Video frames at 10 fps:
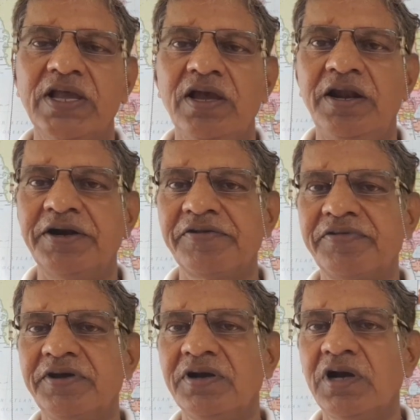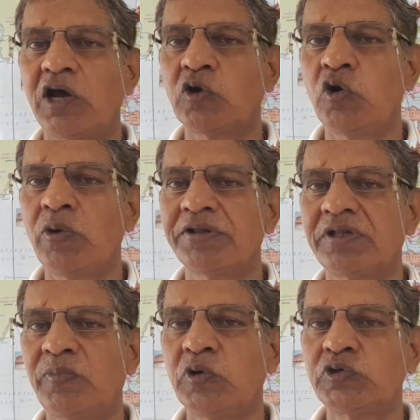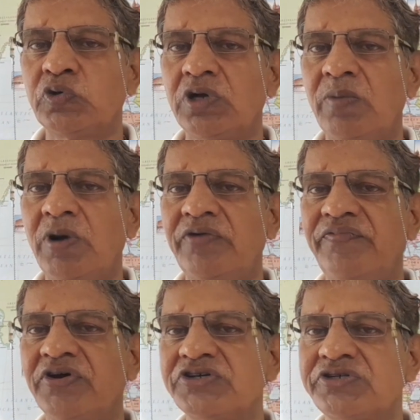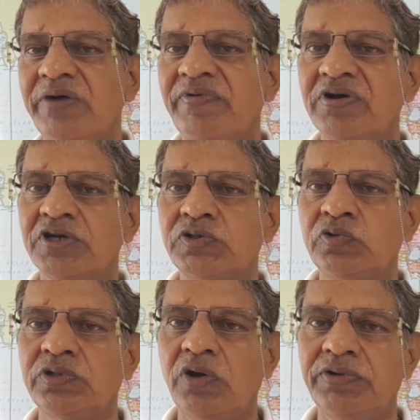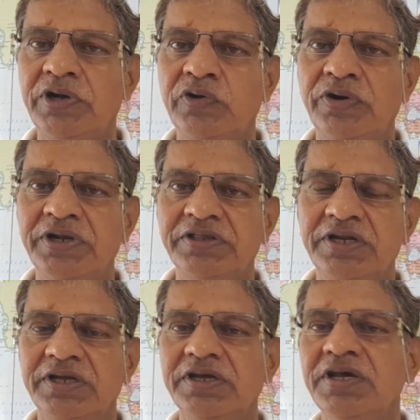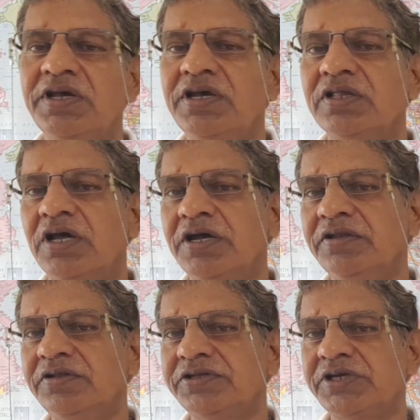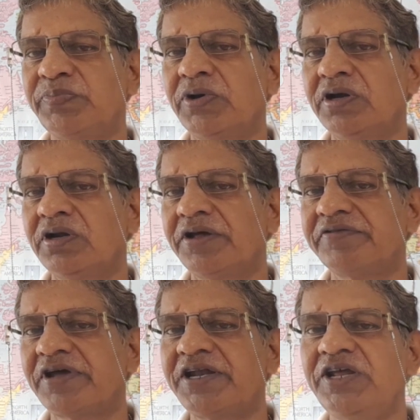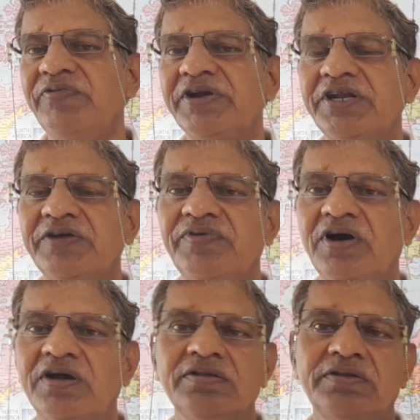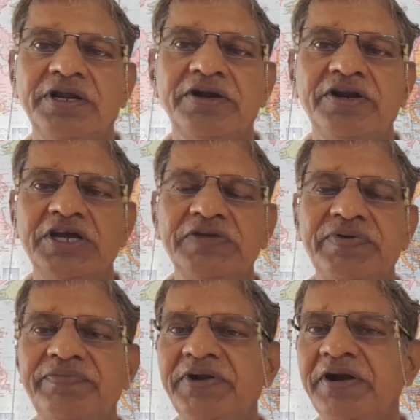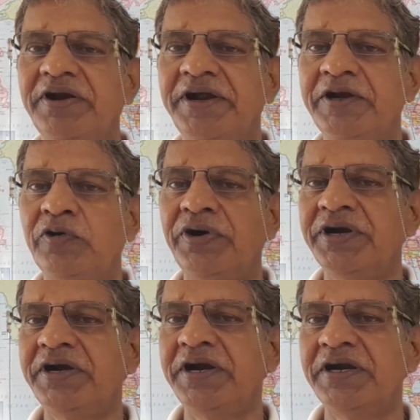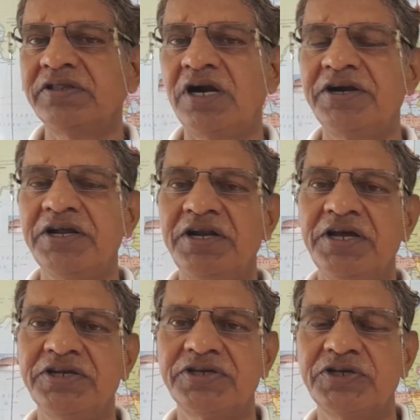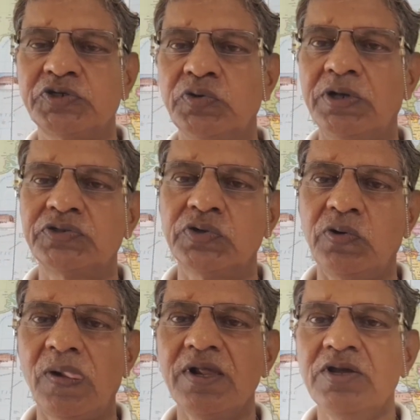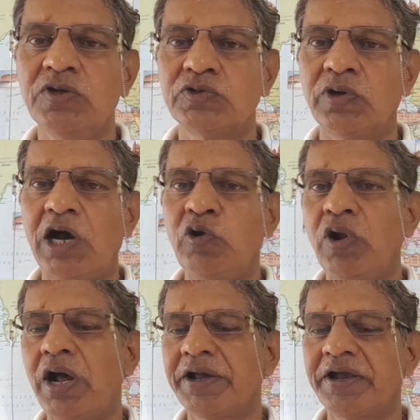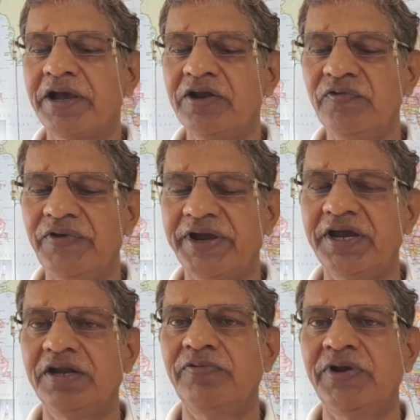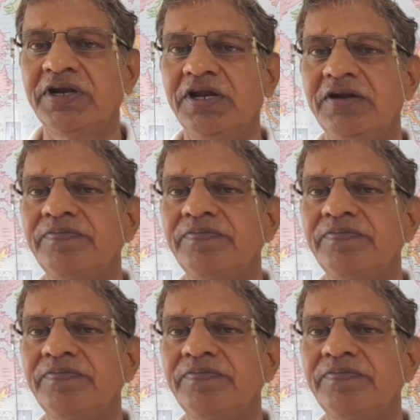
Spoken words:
Let us say cargo was supposed to come on 1st of August 2023 and shipper consignee waiting for 10 days, 15 days, 20 days, 30 days and so on so. So how long he can wait it?